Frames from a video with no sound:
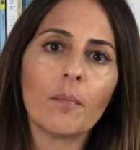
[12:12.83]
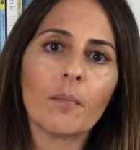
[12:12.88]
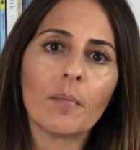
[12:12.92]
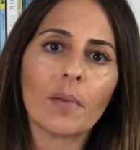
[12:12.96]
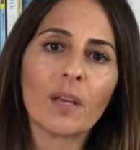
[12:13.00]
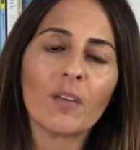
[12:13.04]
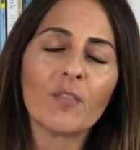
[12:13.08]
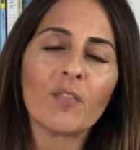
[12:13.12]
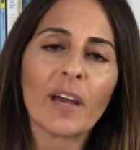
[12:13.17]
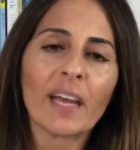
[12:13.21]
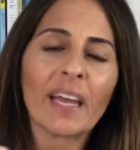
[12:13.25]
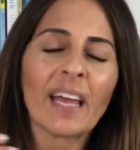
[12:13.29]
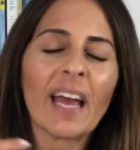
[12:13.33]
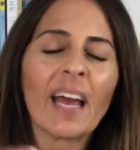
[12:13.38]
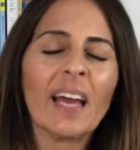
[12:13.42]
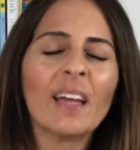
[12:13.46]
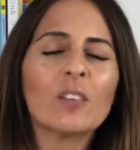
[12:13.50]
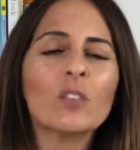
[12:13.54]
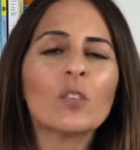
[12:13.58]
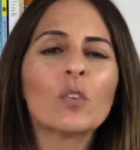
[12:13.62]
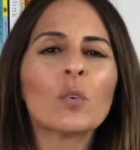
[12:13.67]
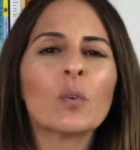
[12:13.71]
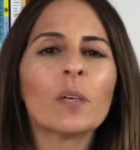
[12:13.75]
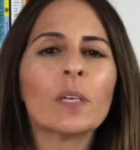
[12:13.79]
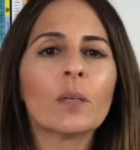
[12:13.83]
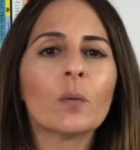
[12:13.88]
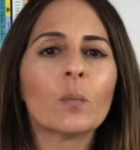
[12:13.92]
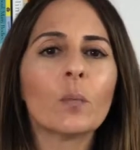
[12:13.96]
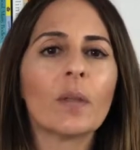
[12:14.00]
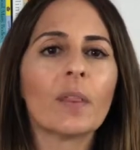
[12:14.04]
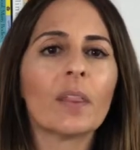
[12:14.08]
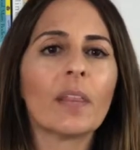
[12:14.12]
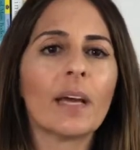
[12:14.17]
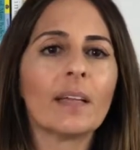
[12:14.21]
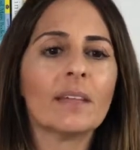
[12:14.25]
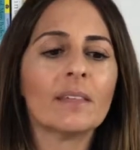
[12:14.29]
if I enter it
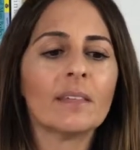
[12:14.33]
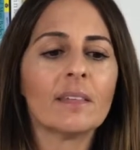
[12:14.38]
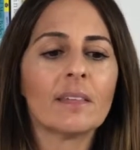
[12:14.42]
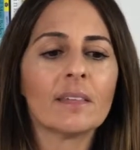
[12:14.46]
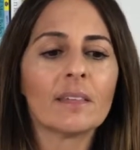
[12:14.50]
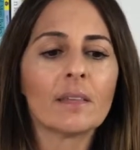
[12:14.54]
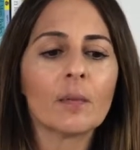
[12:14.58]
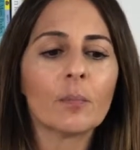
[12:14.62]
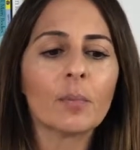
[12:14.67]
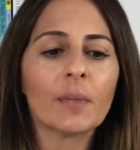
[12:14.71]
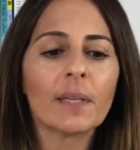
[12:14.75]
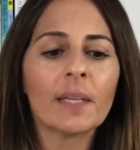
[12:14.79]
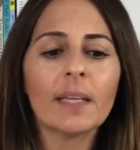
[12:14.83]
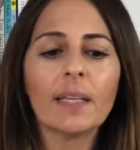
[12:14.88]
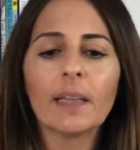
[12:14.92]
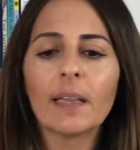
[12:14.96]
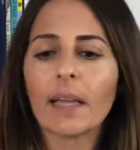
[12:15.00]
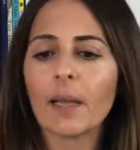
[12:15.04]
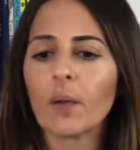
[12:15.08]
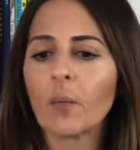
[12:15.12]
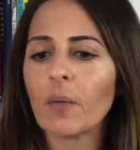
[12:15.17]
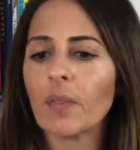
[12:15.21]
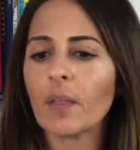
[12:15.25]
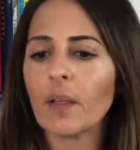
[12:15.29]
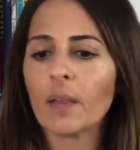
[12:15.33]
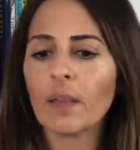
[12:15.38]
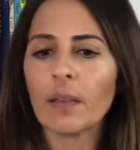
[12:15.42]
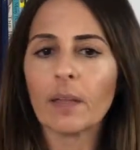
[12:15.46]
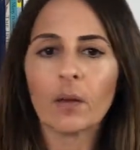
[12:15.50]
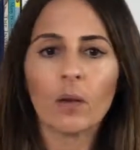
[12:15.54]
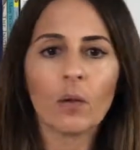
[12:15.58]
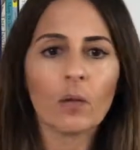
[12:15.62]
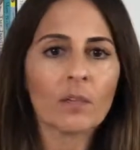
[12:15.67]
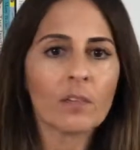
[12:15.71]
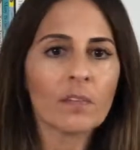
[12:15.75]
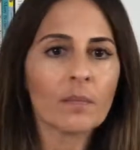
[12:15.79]
with that discipline, like with a
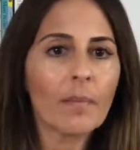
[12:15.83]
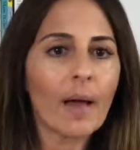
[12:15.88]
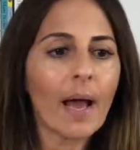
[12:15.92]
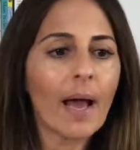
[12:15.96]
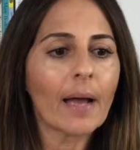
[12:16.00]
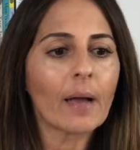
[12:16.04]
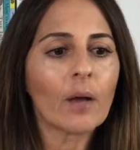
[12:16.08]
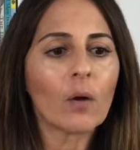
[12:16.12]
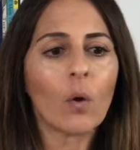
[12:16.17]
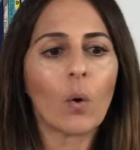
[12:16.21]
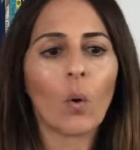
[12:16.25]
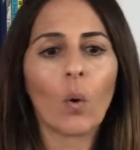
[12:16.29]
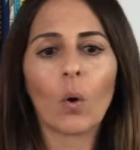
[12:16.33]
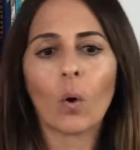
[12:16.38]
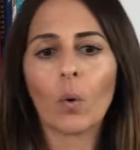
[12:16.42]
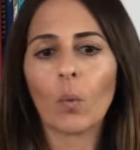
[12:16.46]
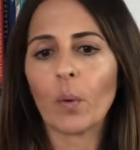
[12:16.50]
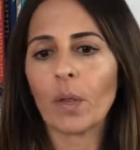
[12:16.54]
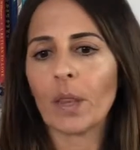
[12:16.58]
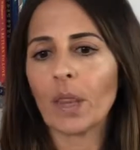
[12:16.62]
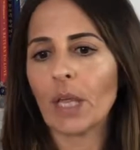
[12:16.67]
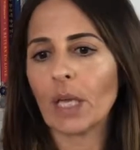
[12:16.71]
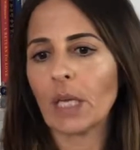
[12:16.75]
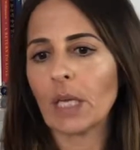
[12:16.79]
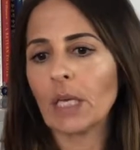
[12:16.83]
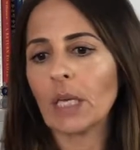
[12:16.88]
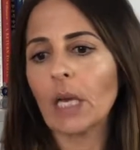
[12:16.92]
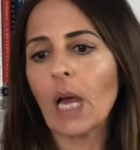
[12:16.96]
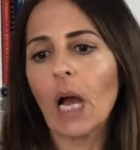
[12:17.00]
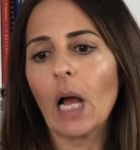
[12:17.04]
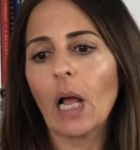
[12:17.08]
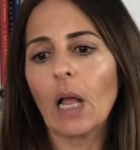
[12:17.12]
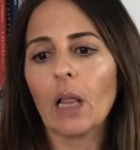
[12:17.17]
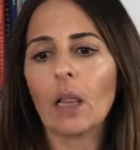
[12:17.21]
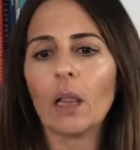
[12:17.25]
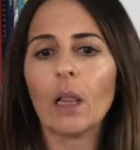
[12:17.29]
little smack or with a
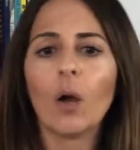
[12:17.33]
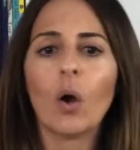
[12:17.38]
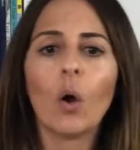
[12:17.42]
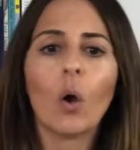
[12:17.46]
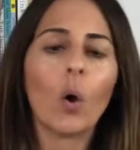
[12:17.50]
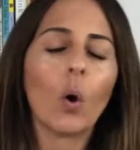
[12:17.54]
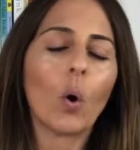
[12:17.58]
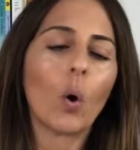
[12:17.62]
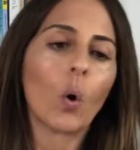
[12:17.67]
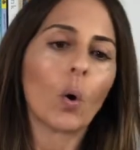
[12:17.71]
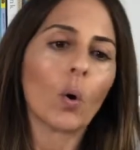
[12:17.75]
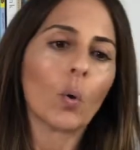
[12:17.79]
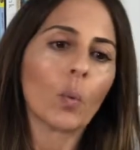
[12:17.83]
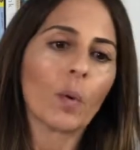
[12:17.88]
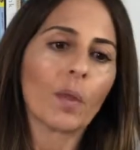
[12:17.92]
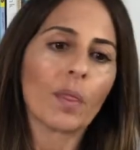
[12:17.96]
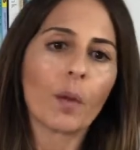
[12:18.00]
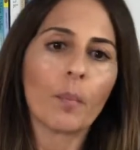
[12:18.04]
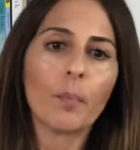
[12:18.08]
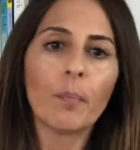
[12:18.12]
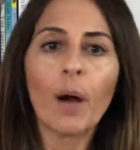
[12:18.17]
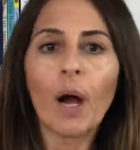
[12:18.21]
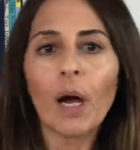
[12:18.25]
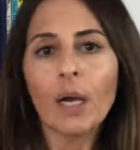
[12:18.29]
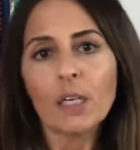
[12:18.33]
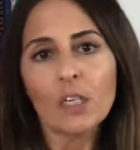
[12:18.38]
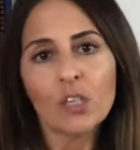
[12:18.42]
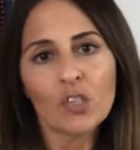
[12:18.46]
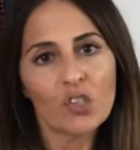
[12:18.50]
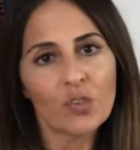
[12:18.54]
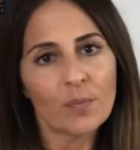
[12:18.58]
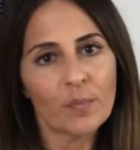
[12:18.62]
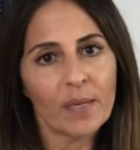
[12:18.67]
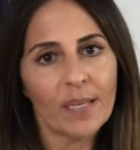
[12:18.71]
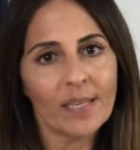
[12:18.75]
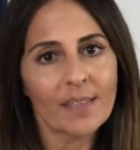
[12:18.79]
yell or with a
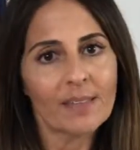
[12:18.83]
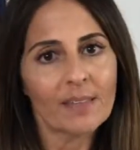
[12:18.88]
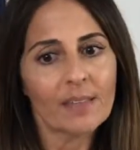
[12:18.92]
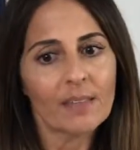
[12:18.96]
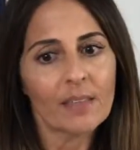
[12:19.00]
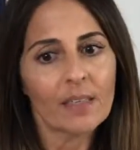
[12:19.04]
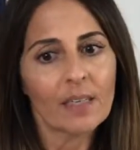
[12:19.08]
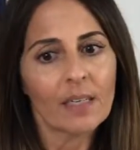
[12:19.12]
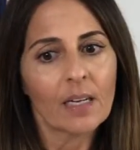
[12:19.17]
punishment,